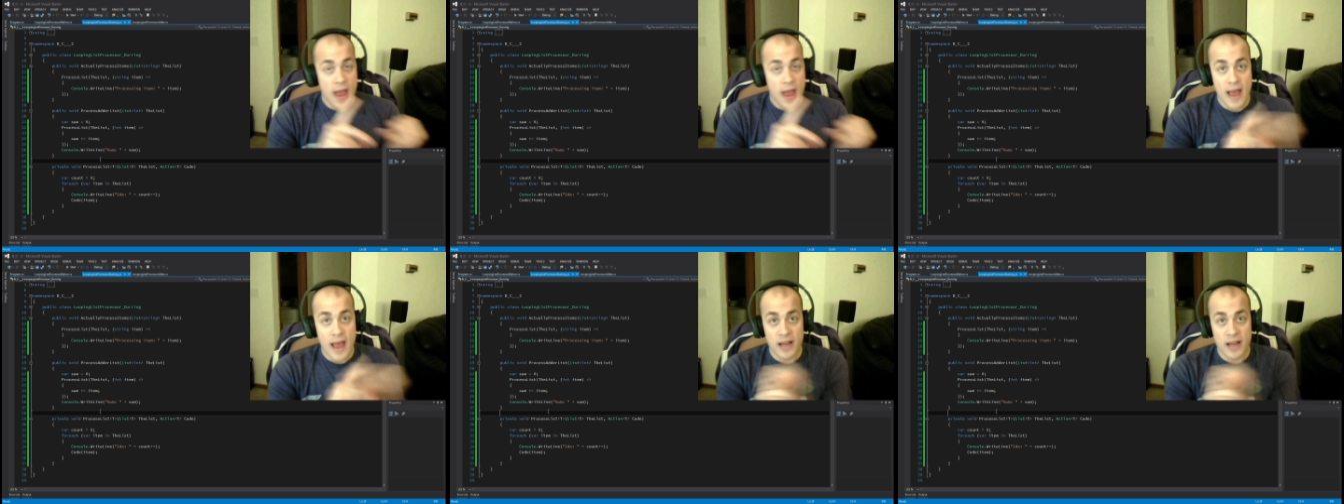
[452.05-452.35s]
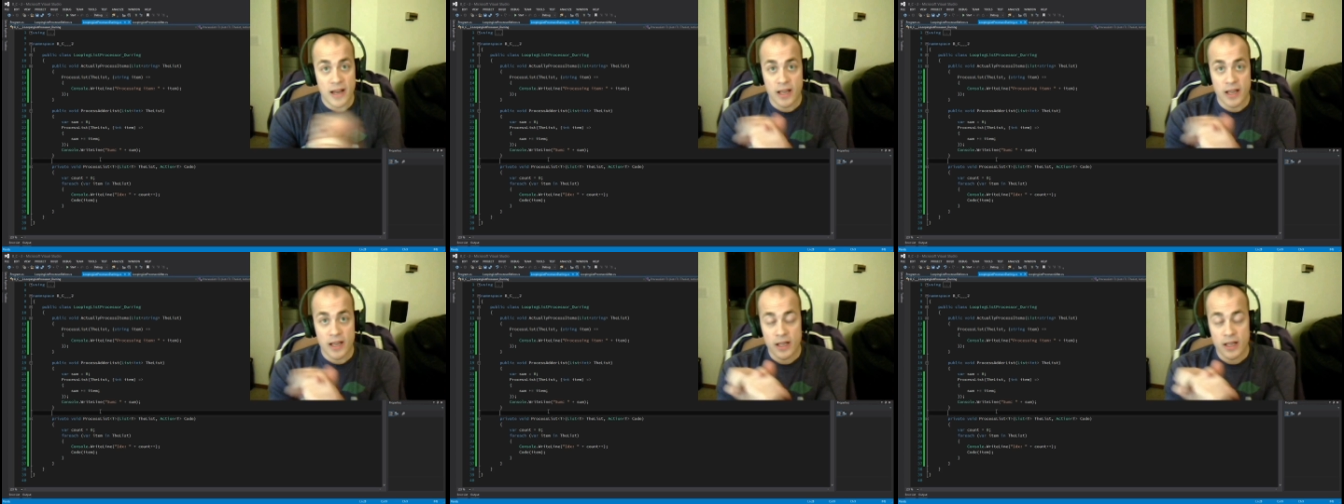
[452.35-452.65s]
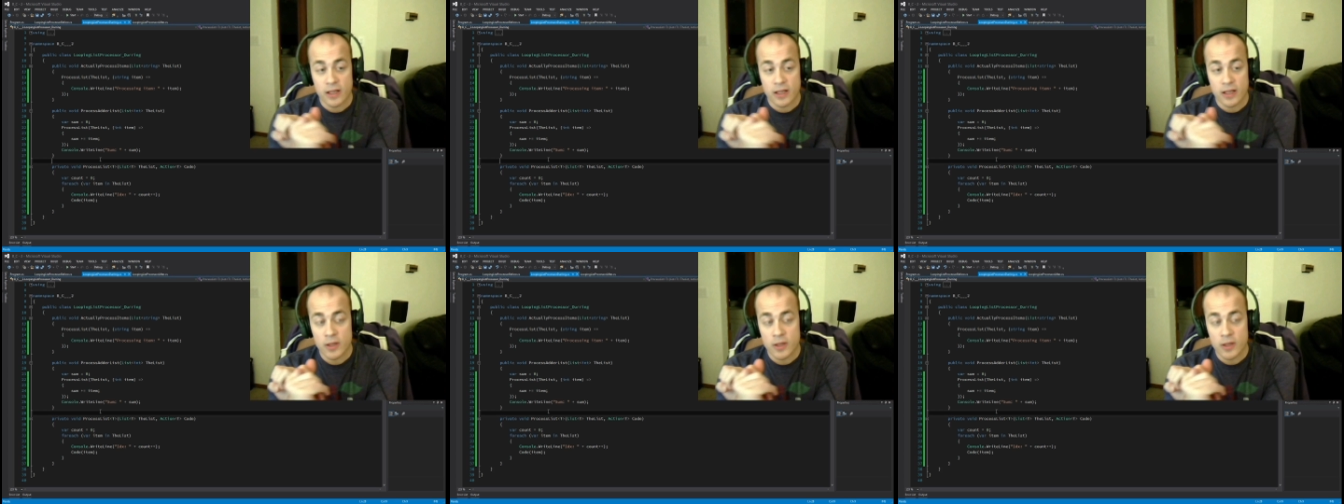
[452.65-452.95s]

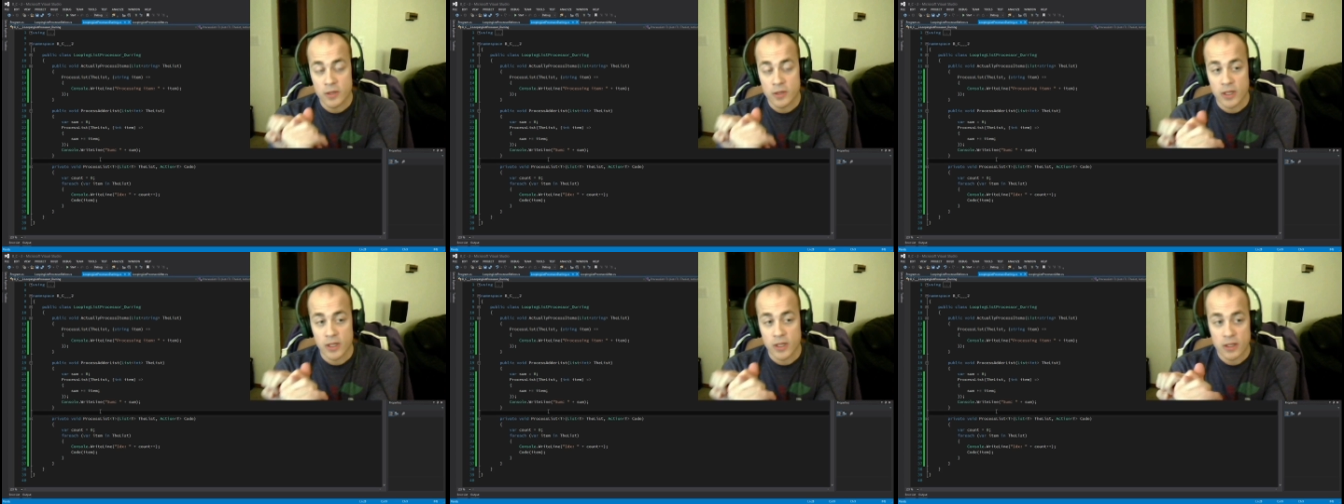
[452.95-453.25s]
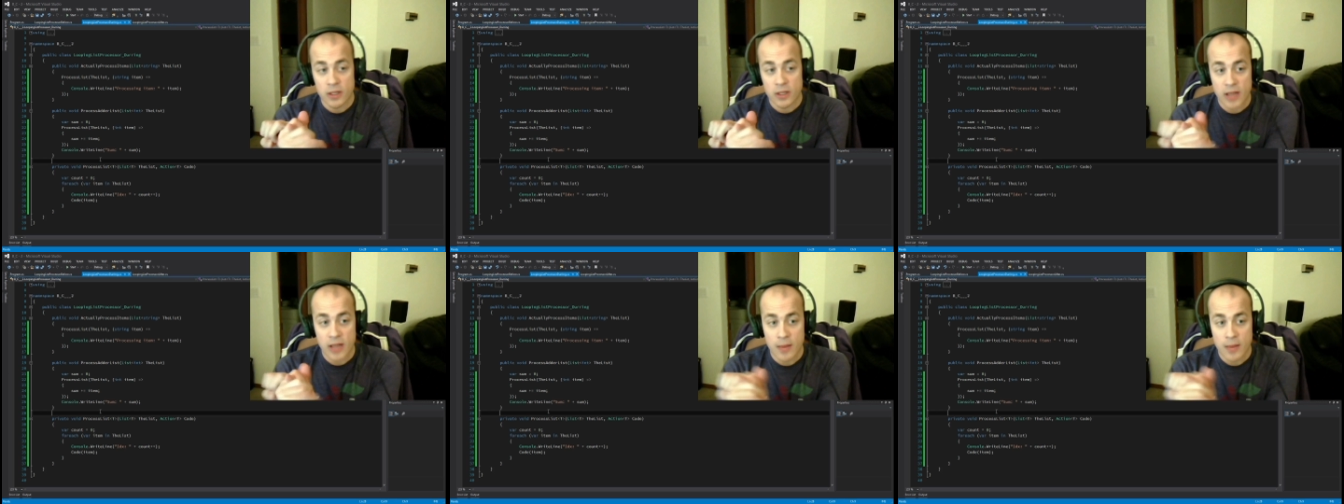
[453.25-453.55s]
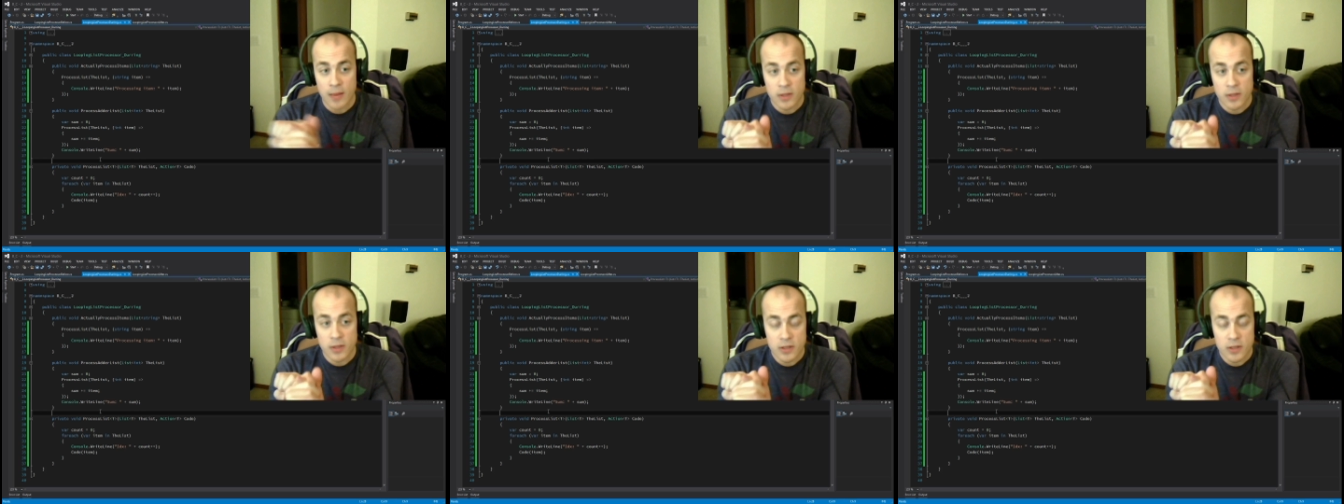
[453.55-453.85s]
adding using
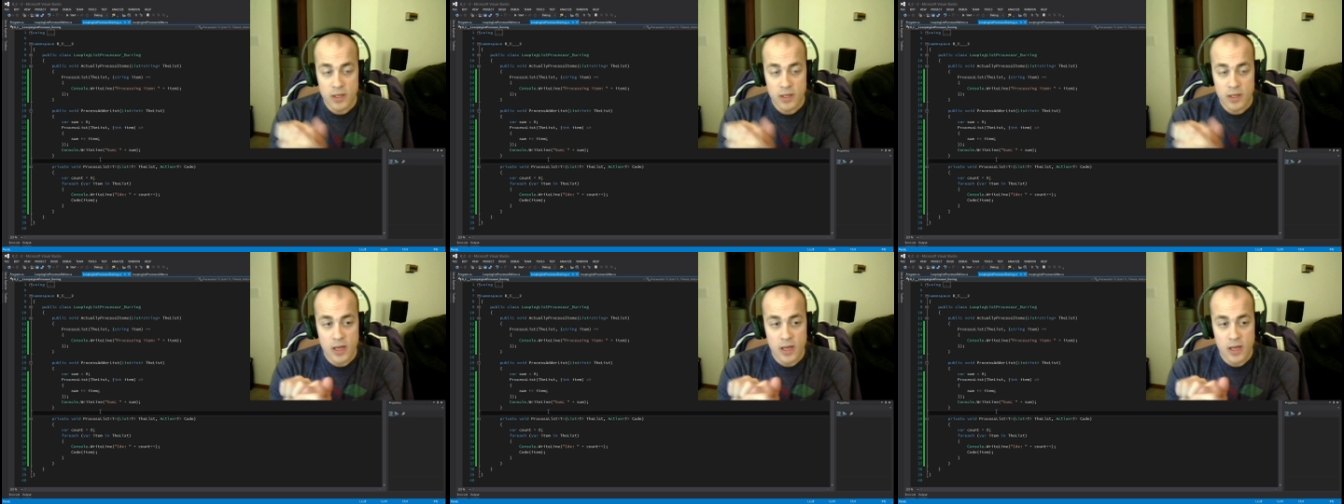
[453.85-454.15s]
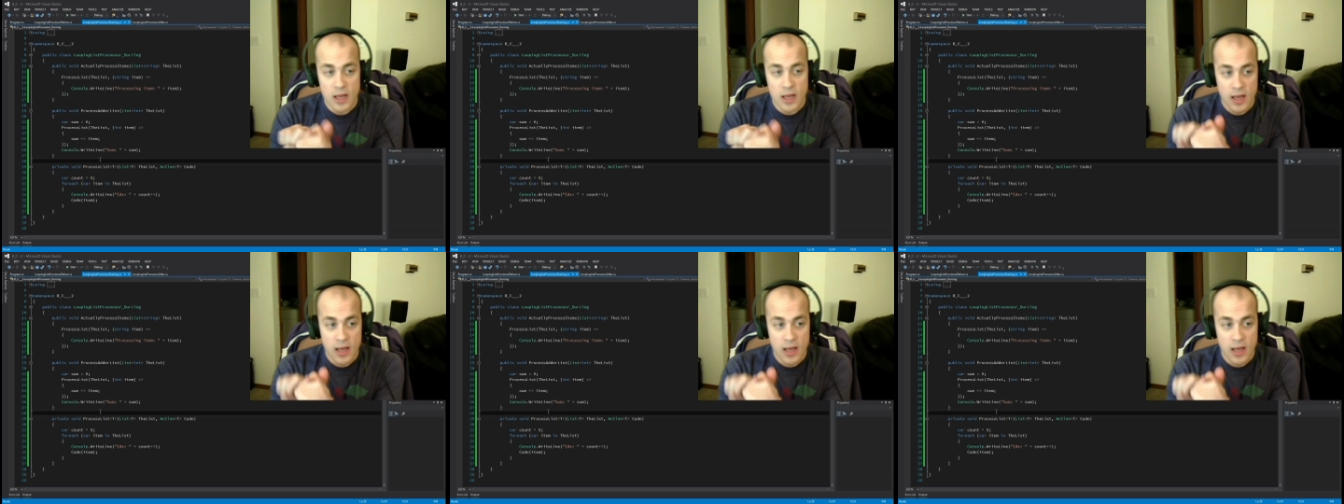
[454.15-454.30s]
lambdas uh,